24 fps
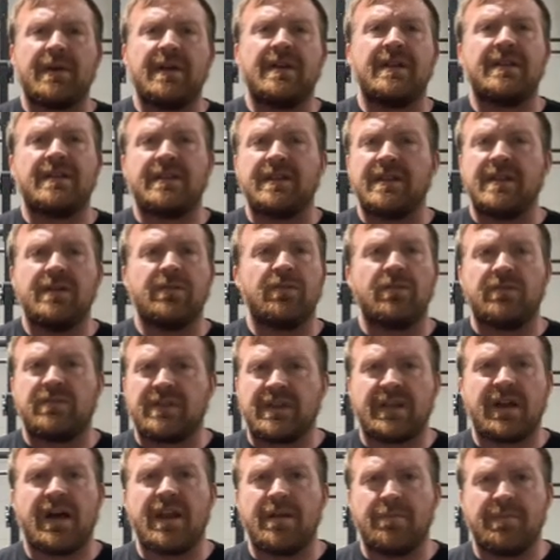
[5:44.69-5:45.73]
and it would
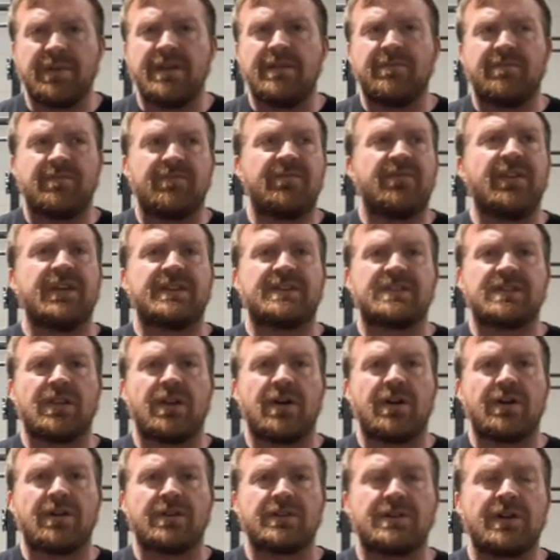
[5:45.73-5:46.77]
kind of be fixed
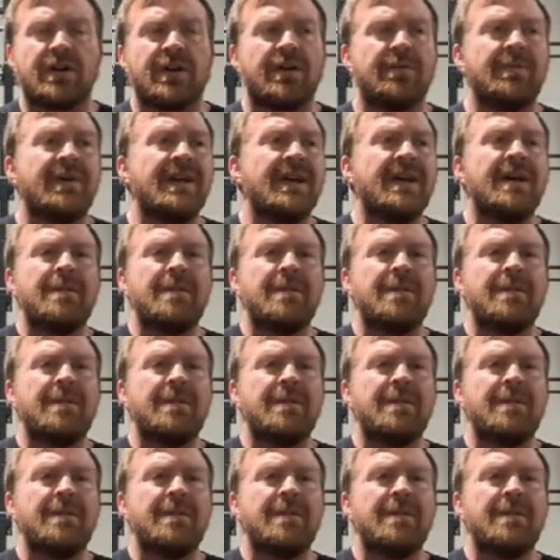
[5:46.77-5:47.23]
longer term,